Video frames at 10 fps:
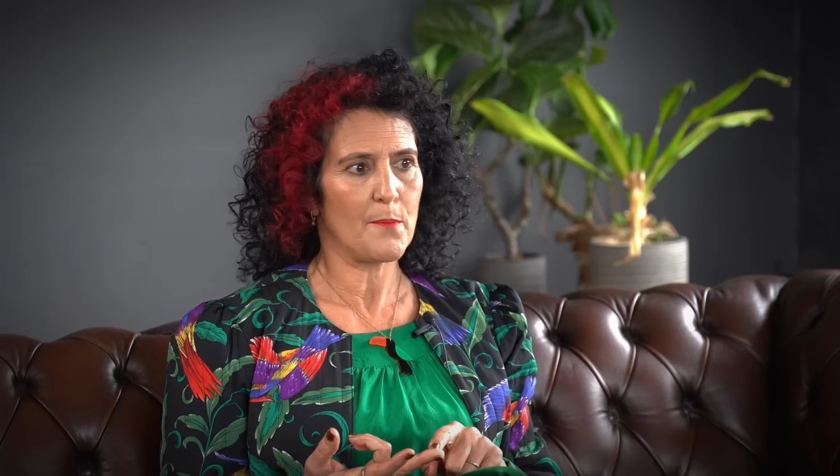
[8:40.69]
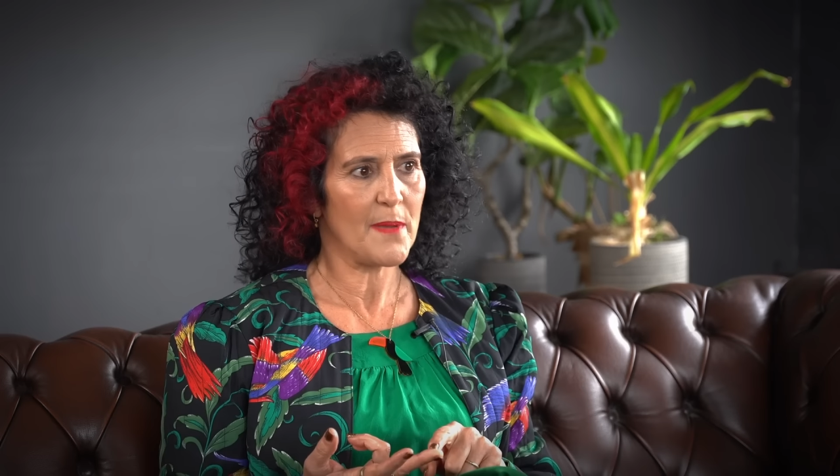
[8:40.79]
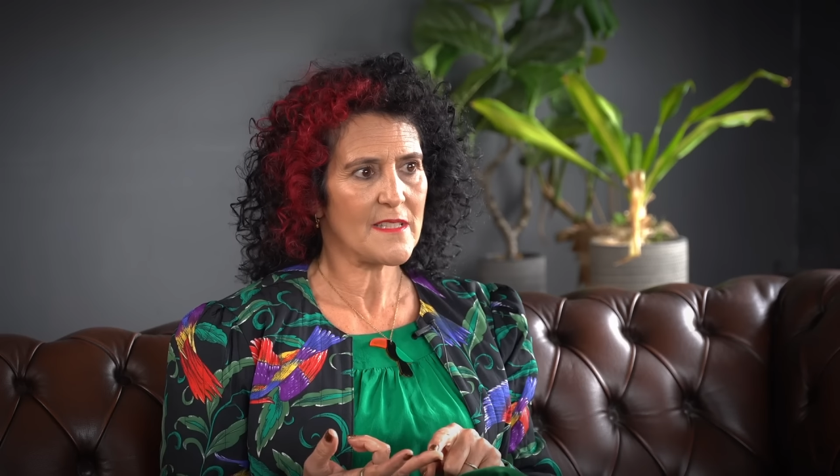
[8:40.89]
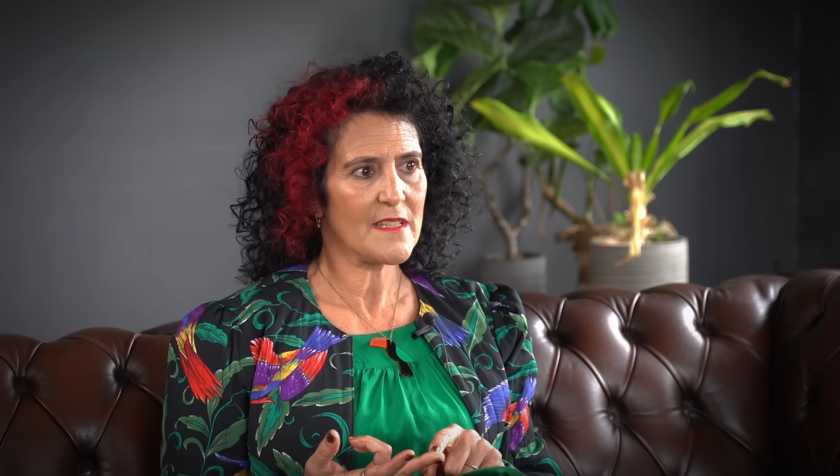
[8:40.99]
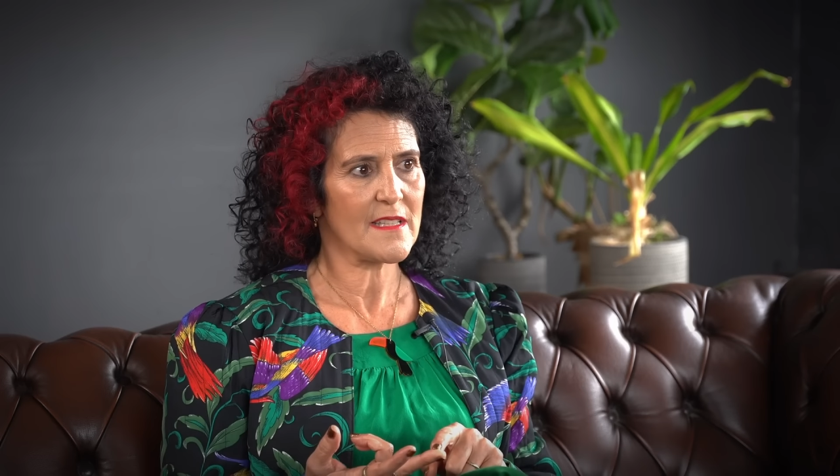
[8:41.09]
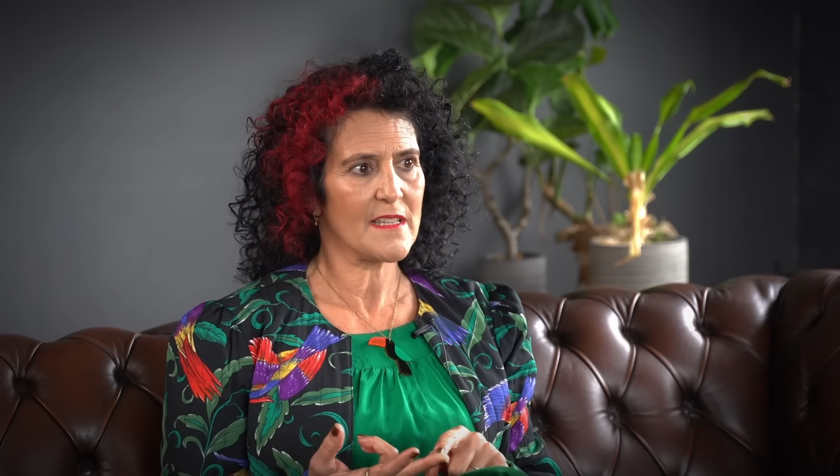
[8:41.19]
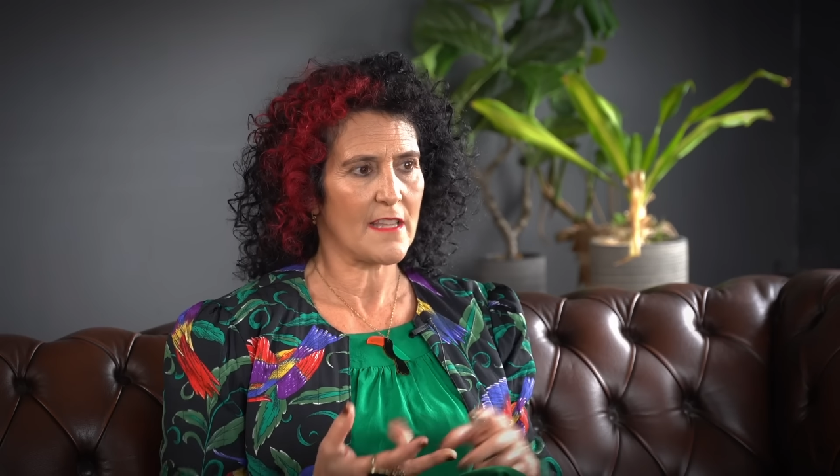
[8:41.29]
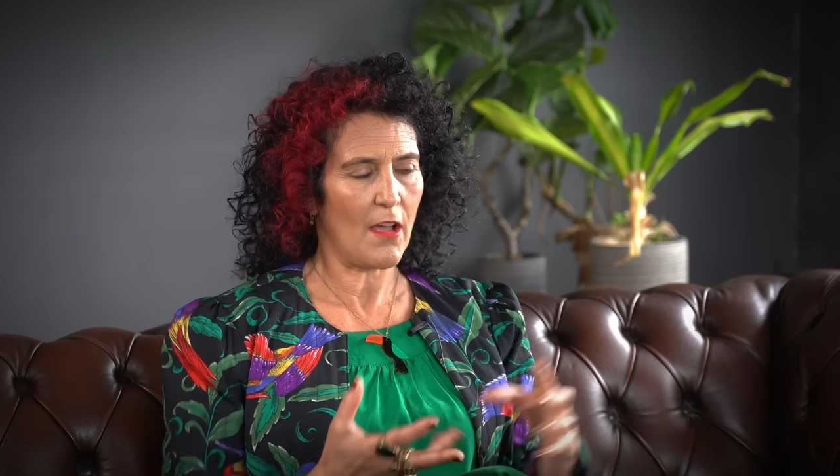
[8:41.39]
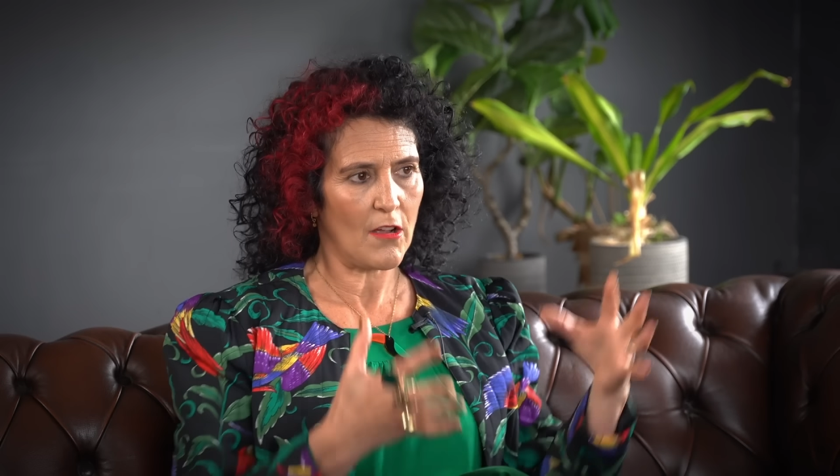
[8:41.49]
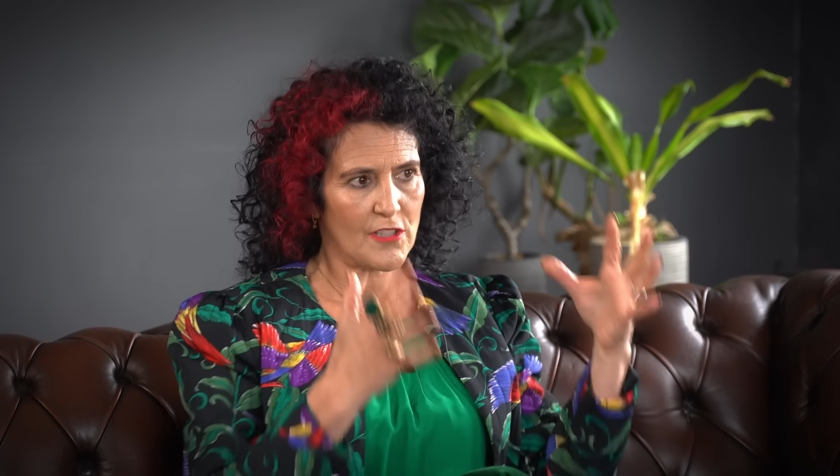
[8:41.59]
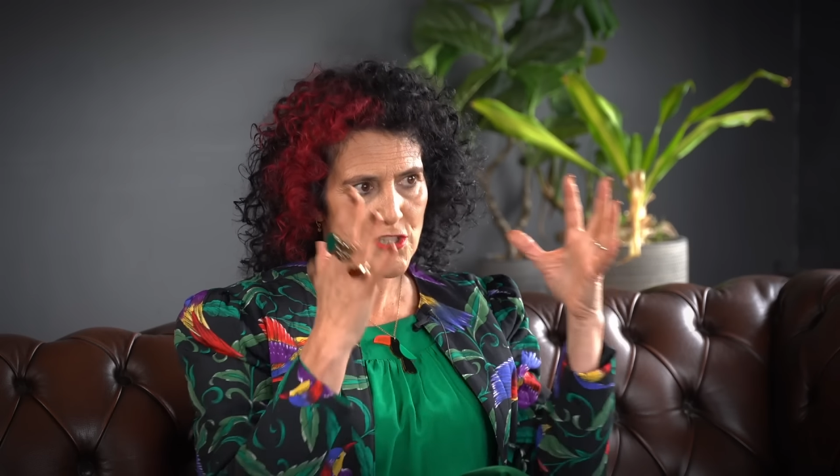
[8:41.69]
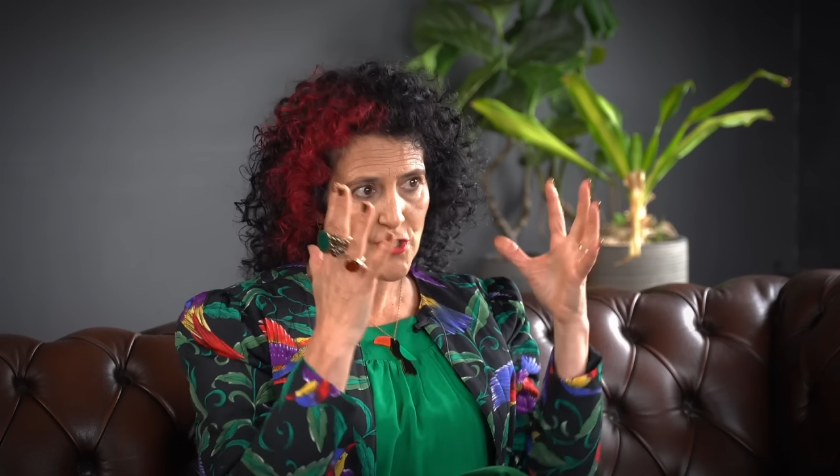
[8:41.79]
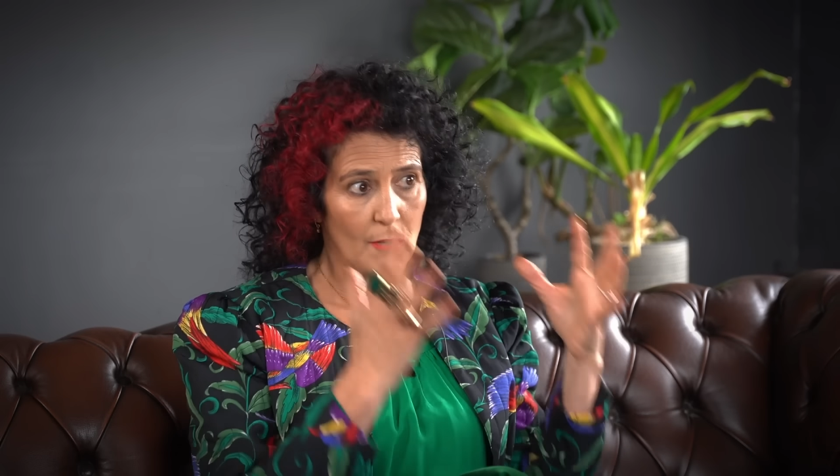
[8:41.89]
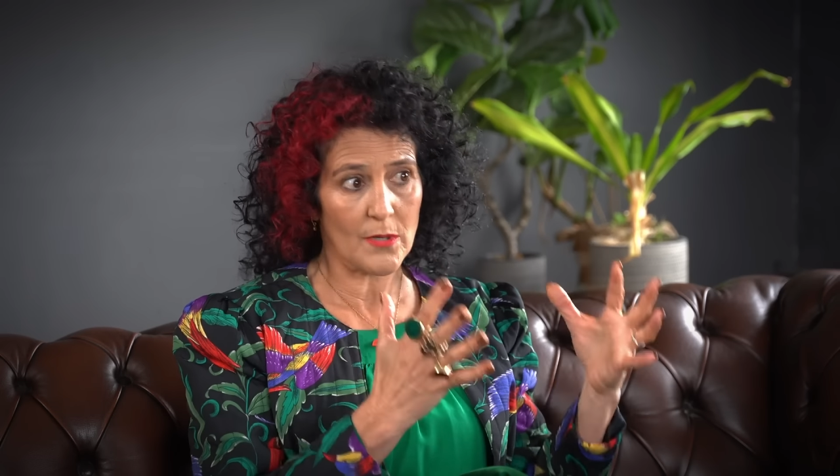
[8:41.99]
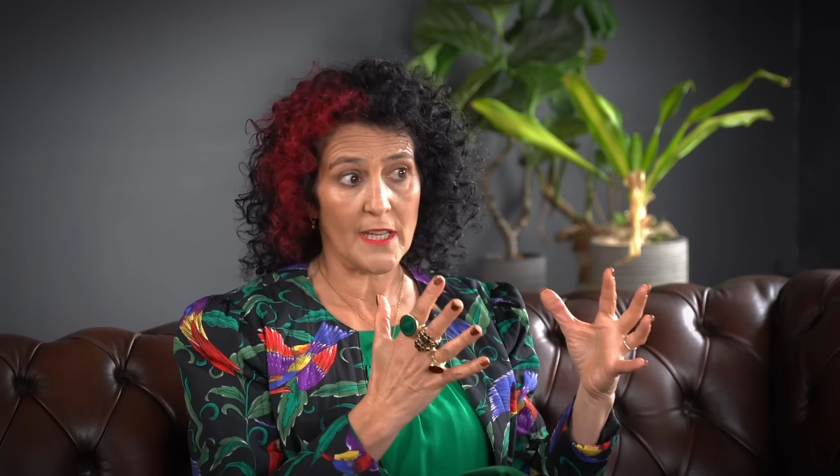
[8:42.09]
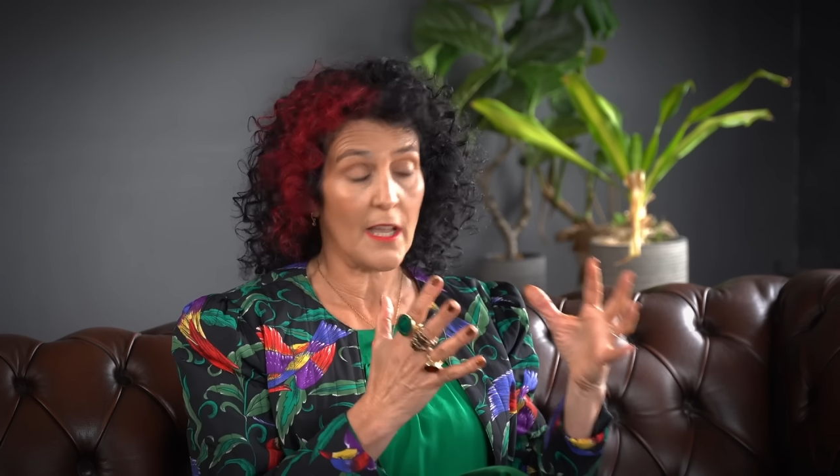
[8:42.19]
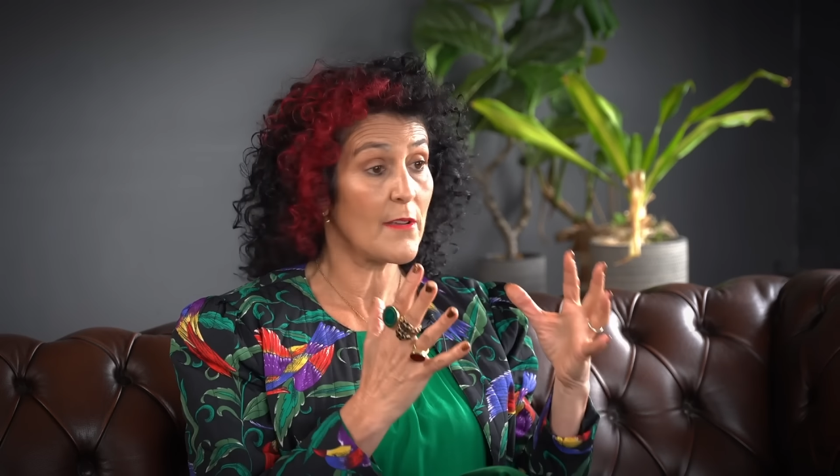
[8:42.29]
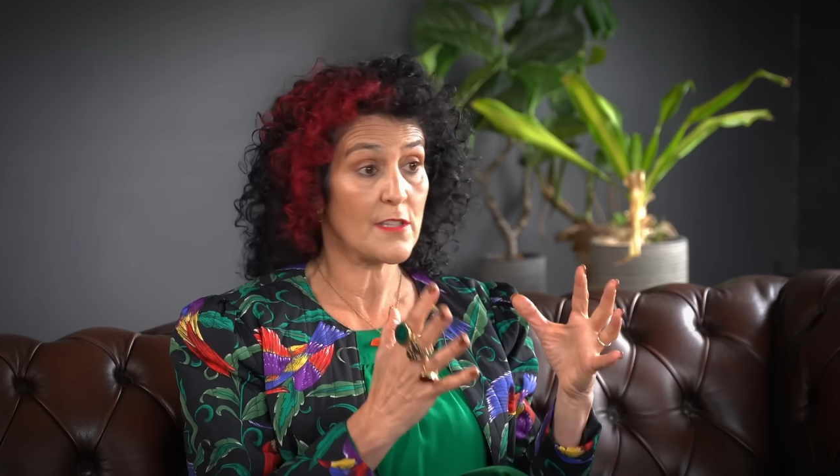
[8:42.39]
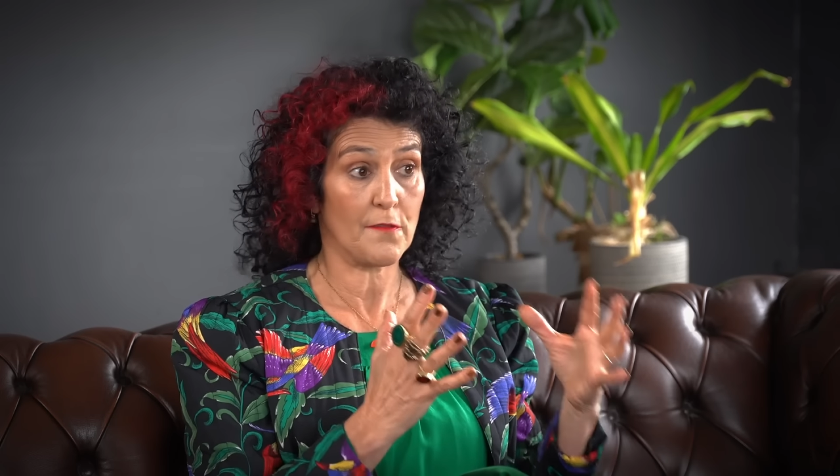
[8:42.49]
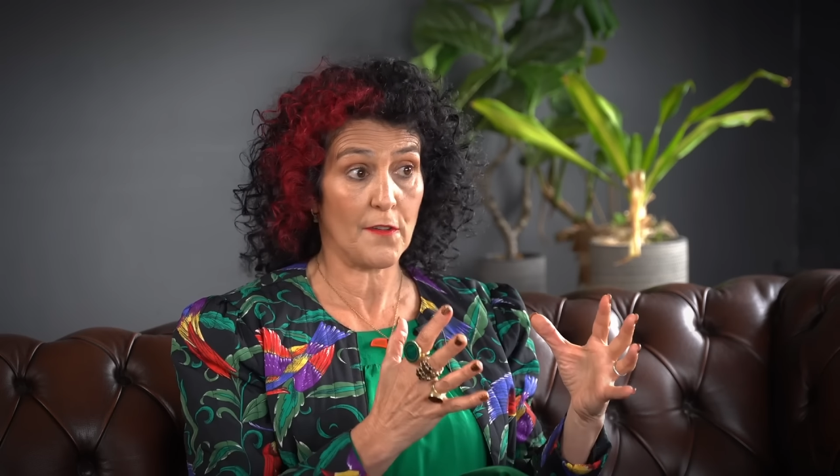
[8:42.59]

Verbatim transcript: businesses that are solely going to